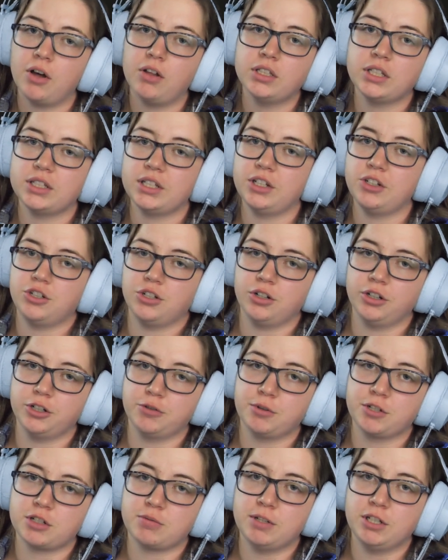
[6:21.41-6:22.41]
all the things you know you're
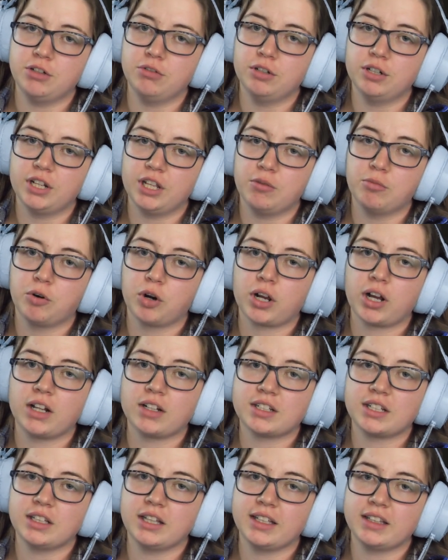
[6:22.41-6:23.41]
supposed to be doing to get more
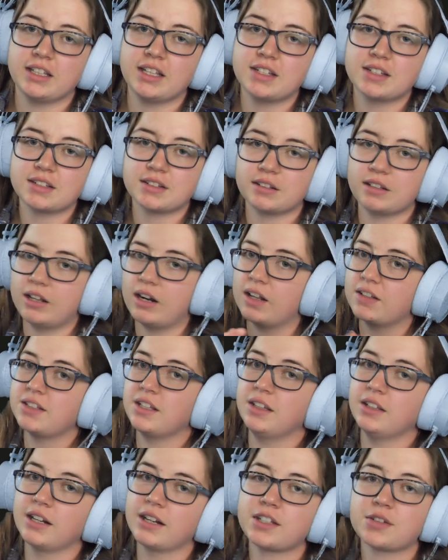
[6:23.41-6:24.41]
content like this, and I'll
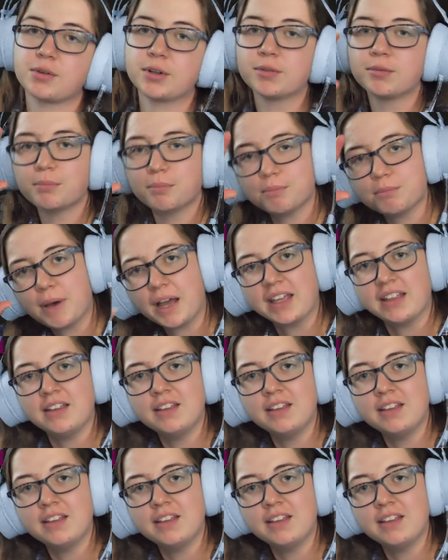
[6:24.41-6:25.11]
see you in the next one. Bye!